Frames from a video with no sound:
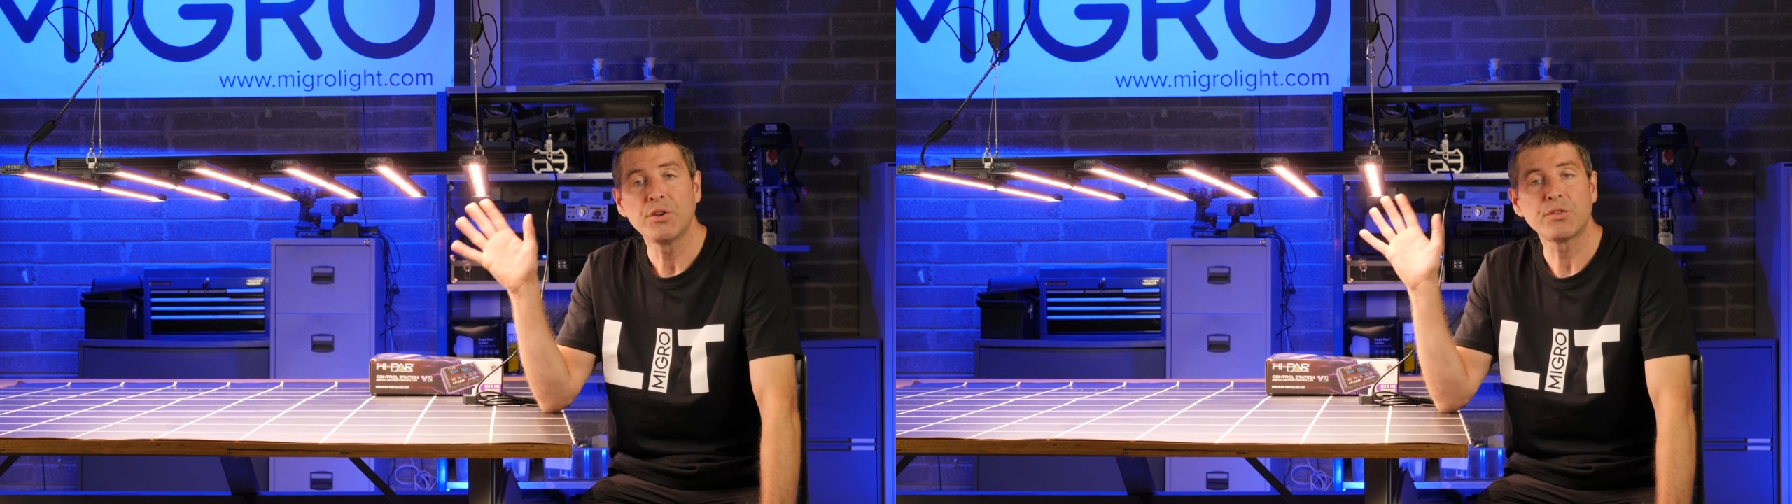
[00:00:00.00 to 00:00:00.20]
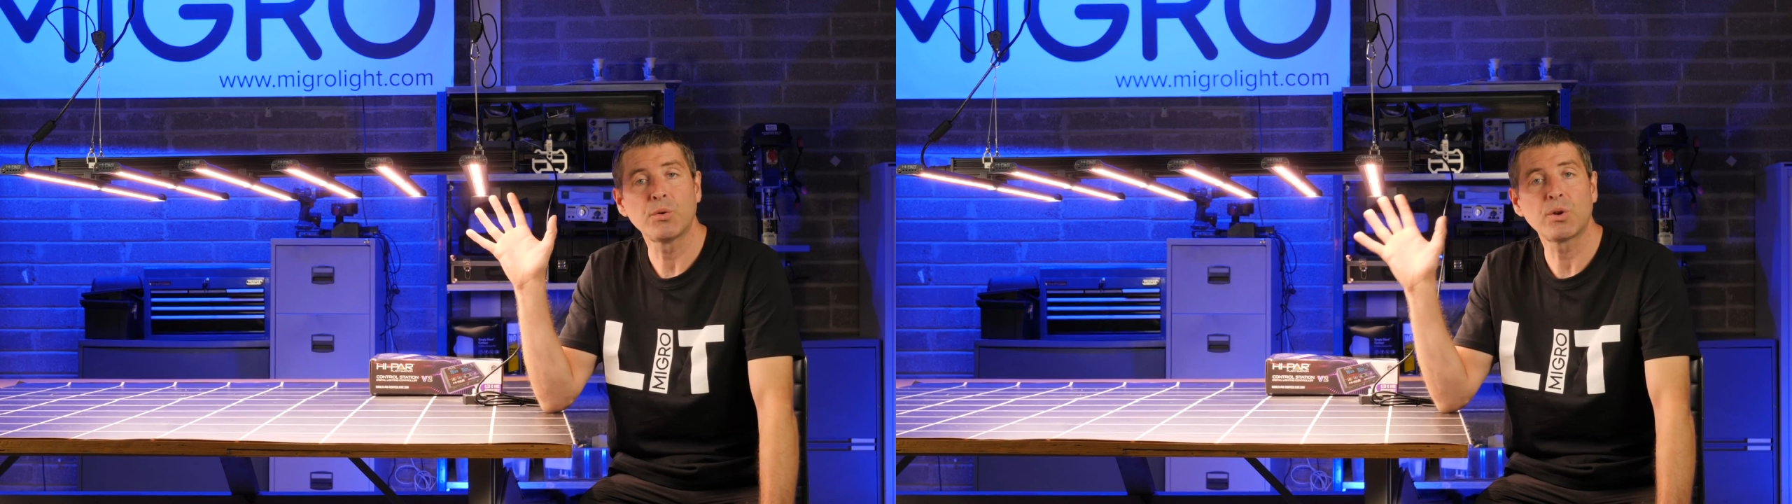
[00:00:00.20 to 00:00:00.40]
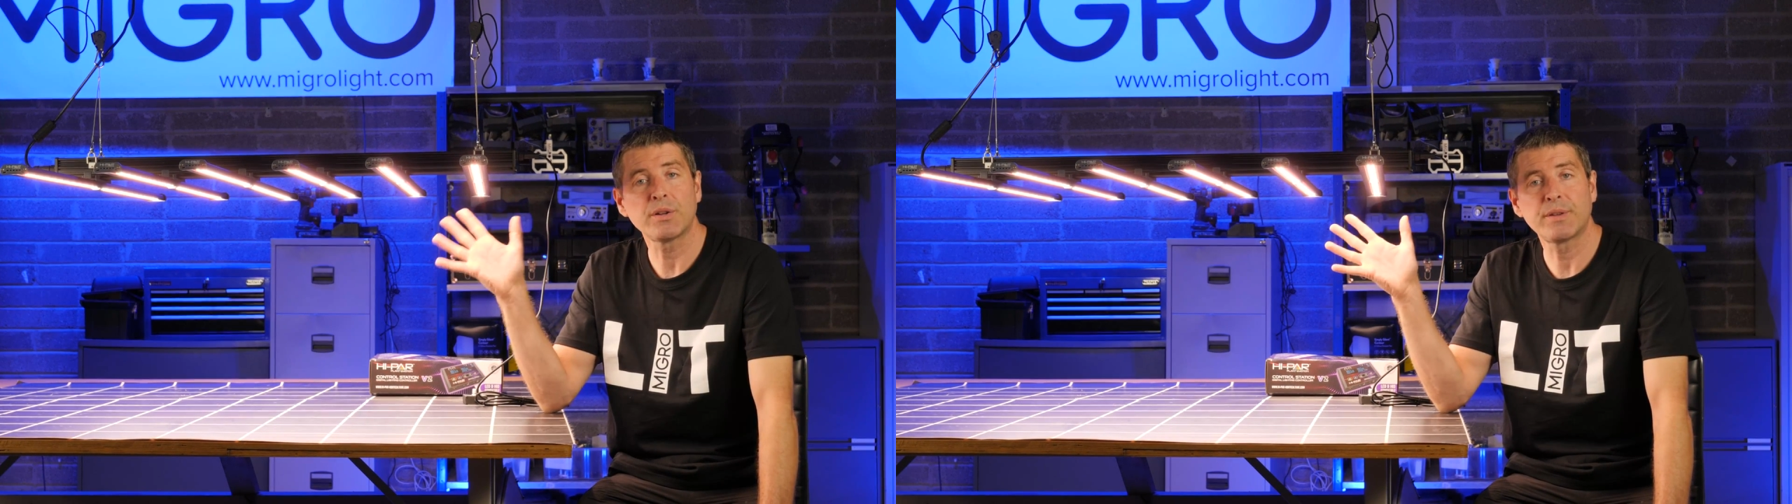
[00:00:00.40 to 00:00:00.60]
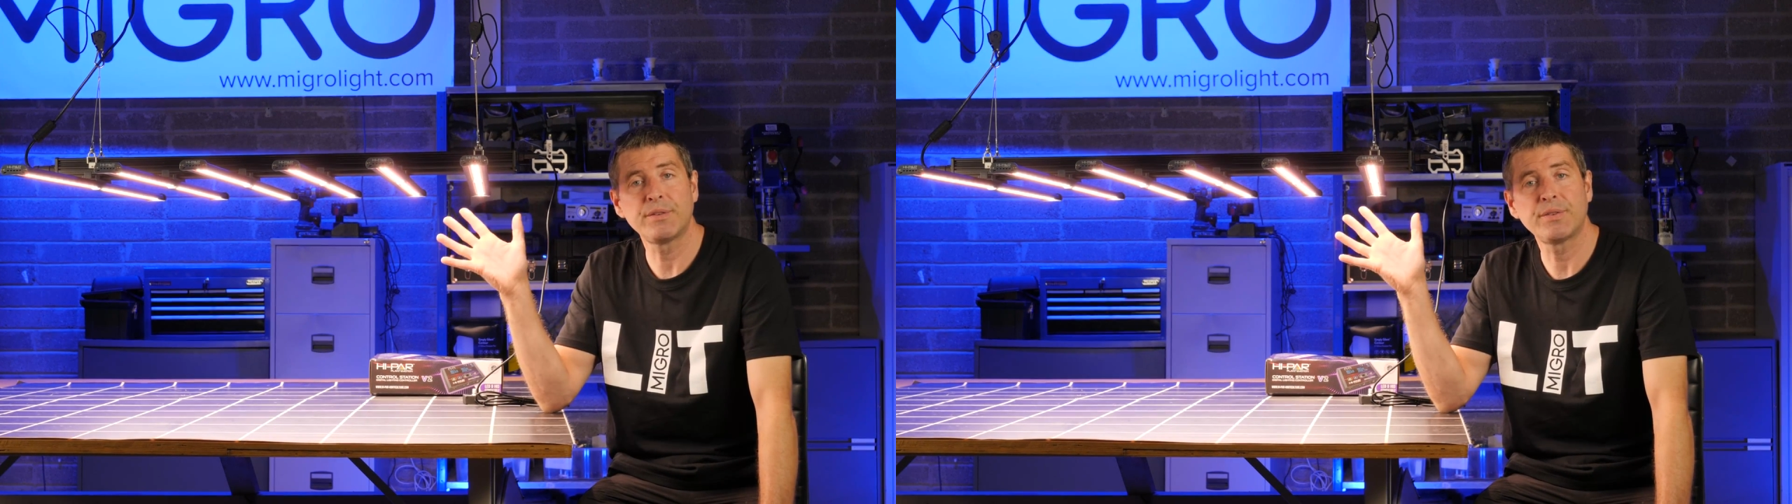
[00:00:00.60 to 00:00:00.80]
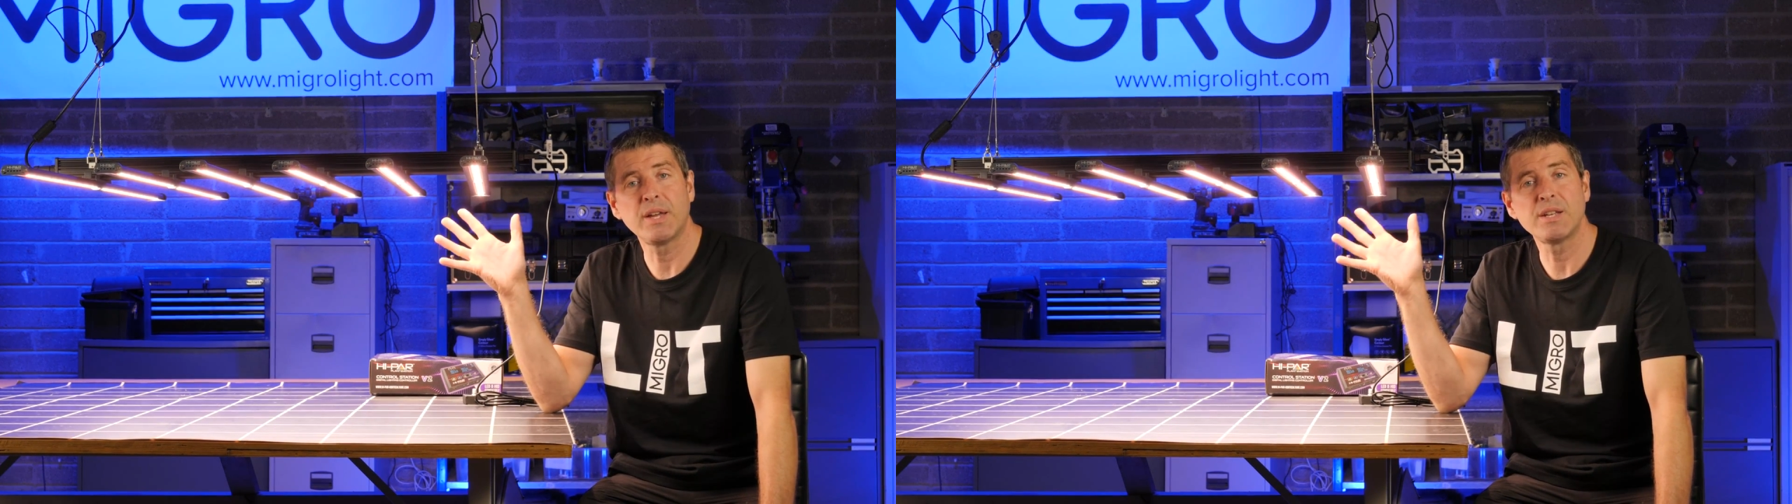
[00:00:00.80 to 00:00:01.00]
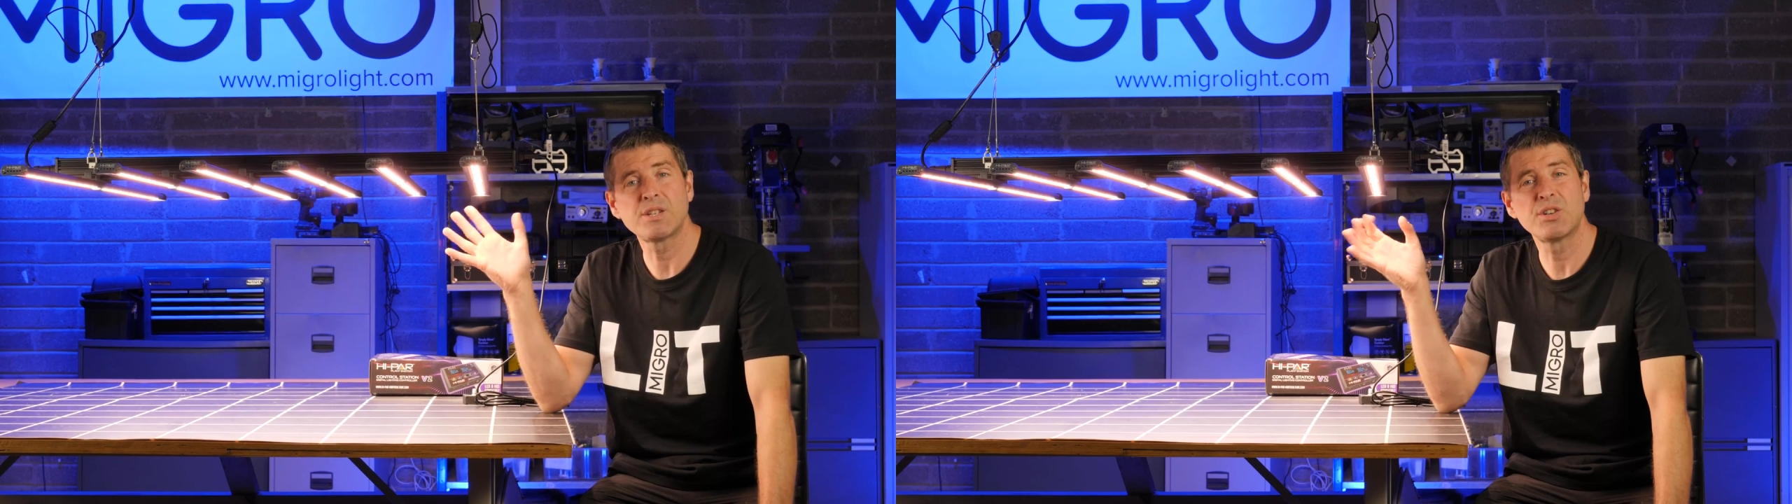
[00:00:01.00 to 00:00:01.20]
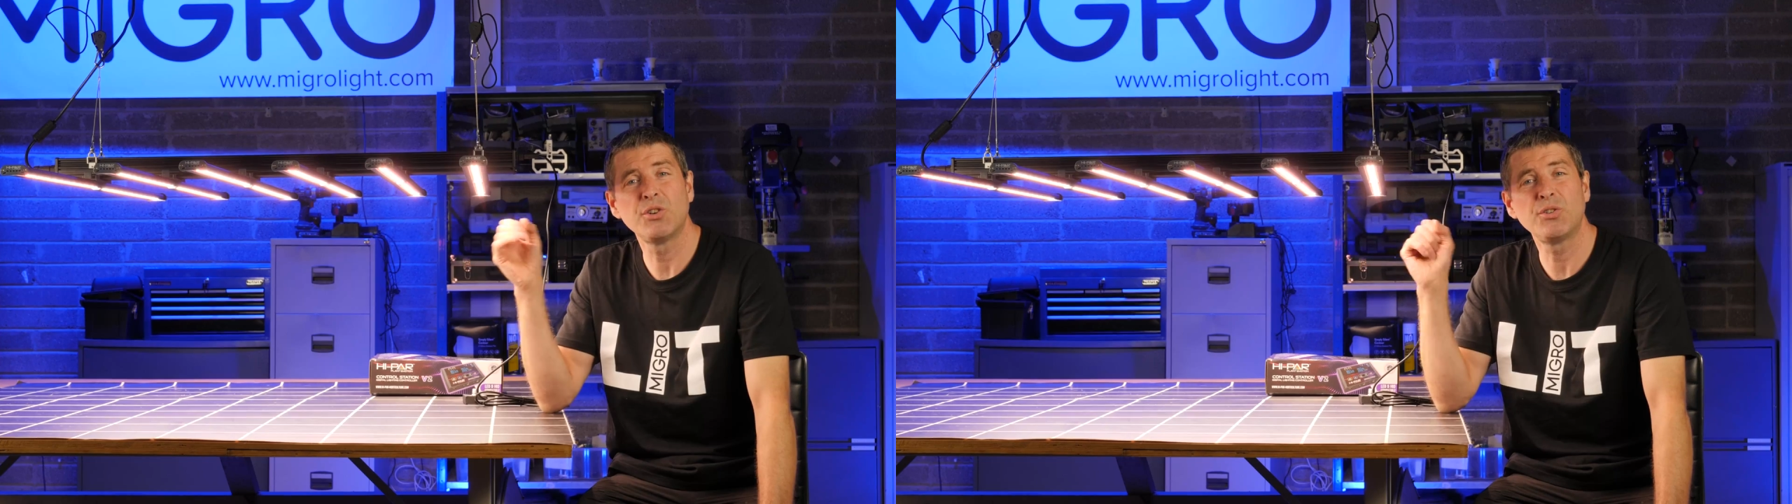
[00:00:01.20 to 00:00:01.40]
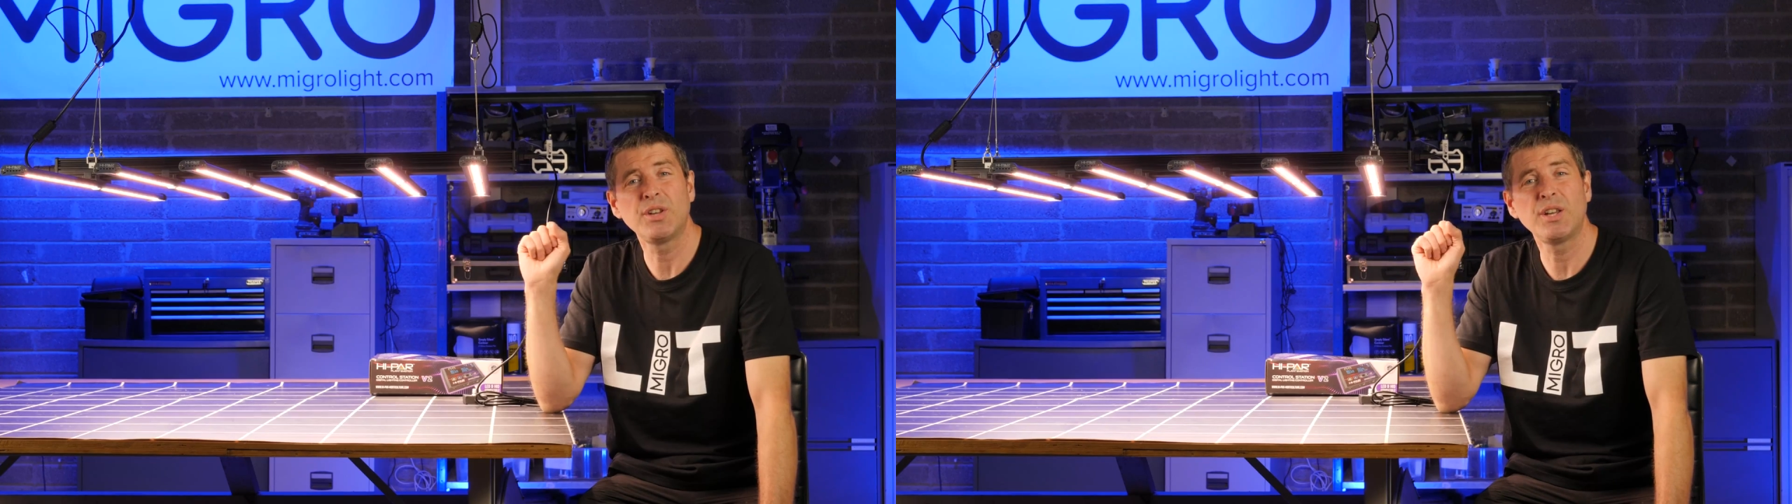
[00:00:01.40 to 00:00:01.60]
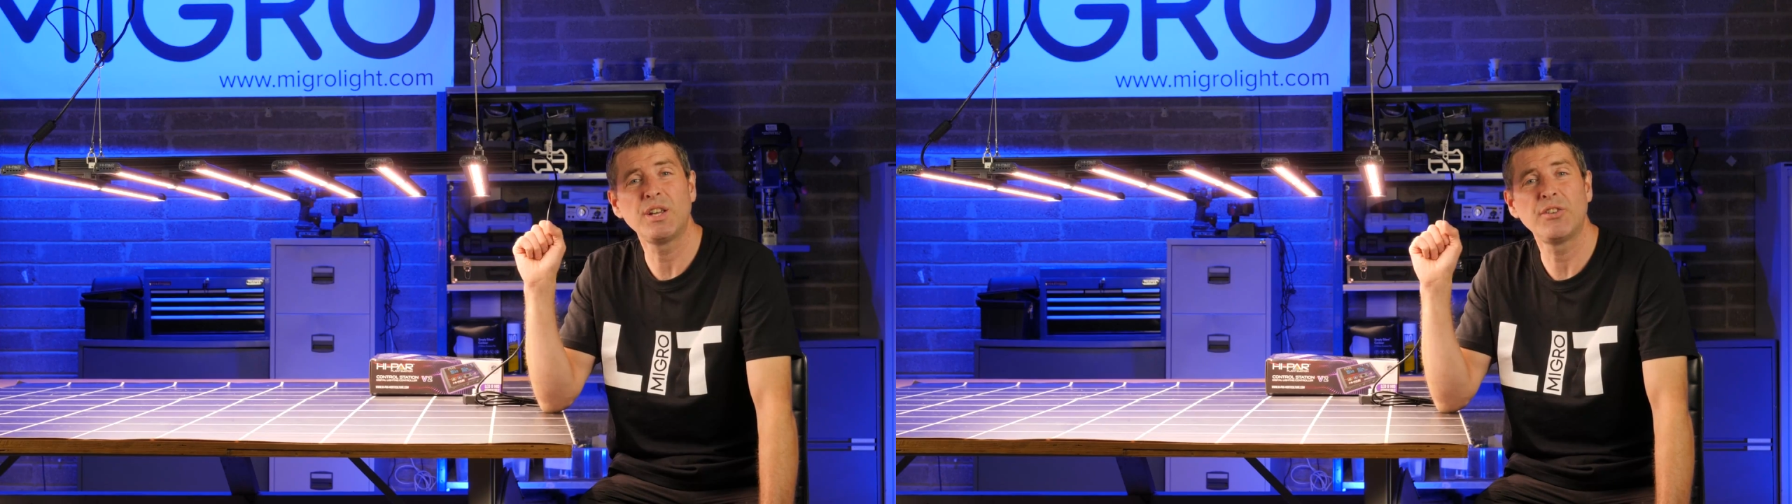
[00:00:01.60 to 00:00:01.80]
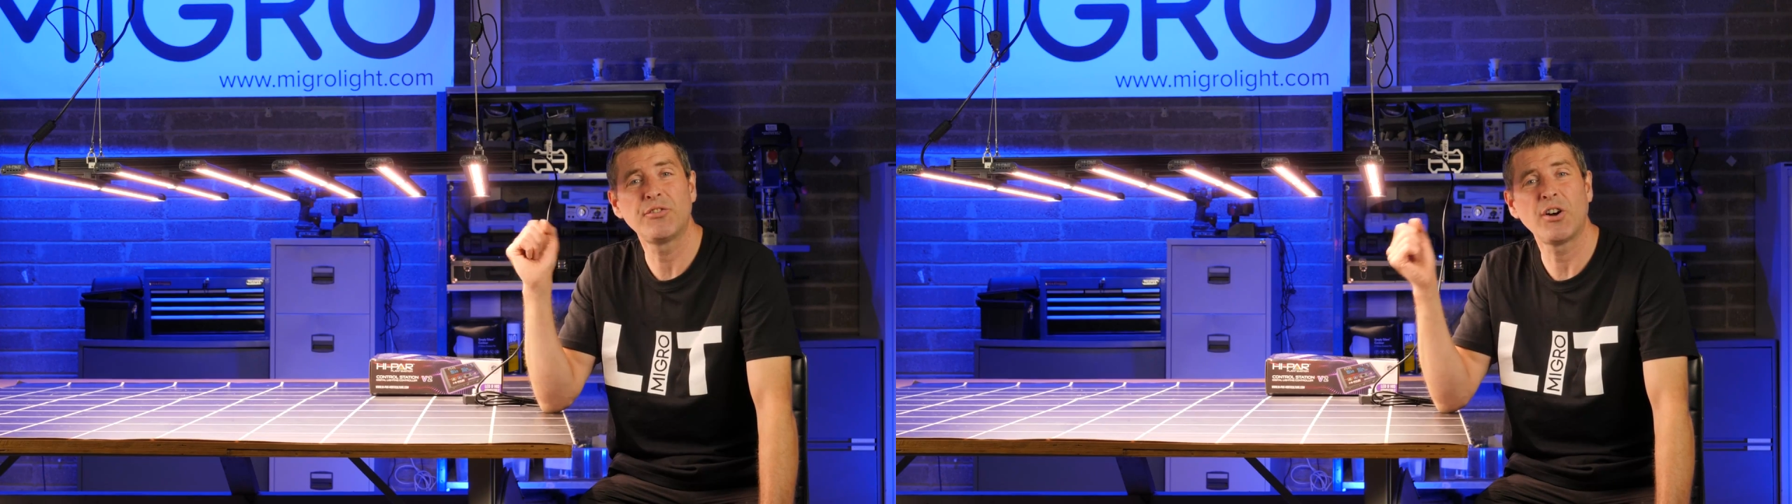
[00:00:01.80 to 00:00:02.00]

So got this into the